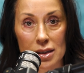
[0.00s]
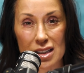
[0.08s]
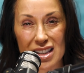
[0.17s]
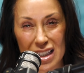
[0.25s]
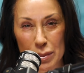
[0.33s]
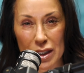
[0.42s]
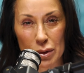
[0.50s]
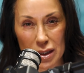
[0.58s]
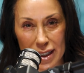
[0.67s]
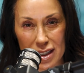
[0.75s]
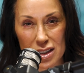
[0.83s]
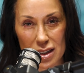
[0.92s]
Does anybody
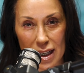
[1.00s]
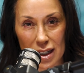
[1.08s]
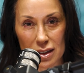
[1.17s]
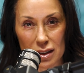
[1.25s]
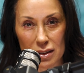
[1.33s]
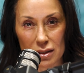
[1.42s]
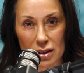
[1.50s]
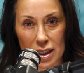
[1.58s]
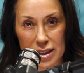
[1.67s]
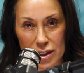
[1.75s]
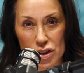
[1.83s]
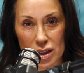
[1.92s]
relate to that
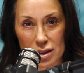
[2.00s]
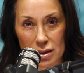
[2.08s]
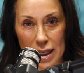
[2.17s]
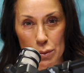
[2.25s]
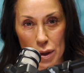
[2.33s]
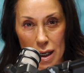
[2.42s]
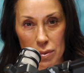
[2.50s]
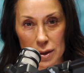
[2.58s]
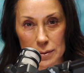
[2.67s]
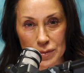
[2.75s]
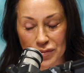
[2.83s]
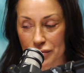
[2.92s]
addiction, that
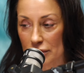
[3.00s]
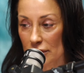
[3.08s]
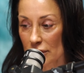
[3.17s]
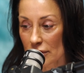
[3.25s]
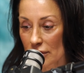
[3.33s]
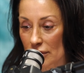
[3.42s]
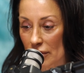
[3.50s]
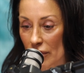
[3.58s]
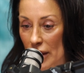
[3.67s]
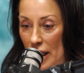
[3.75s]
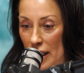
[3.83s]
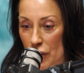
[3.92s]
problem?
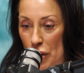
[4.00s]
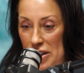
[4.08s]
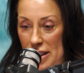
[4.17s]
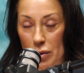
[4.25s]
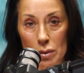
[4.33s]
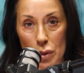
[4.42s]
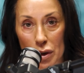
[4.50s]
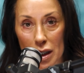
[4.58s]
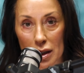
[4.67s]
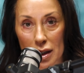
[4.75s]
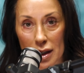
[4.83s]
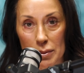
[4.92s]
And of course I want
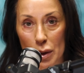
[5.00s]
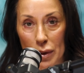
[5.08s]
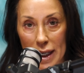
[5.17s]
more, but